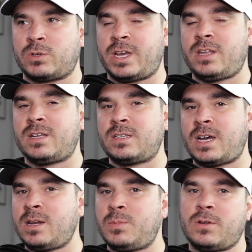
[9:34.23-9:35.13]
We're getting a
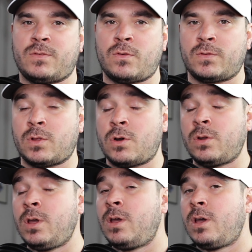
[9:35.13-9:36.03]
tiny bit of overload.
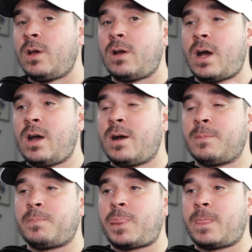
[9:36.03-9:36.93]

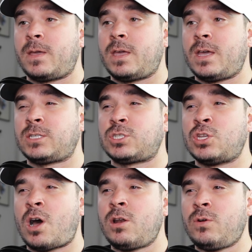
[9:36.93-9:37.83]
It's
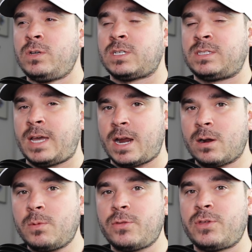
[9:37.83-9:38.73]
not always a
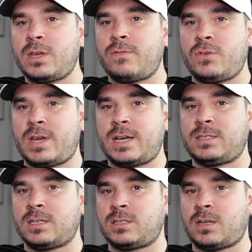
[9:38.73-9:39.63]
terrible thing if you guys
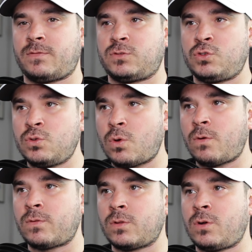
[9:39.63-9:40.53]
get stuff too
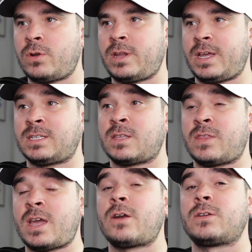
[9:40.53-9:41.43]
overloaded. It's
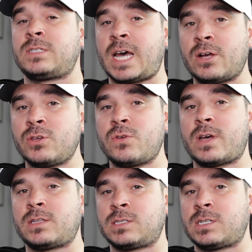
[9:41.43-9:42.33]
there to tell you
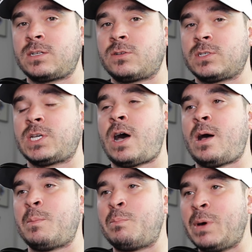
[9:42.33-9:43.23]
that the signal is
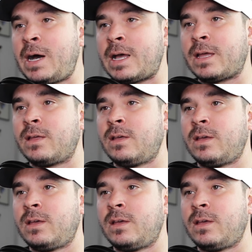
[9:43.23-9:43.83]
hot, but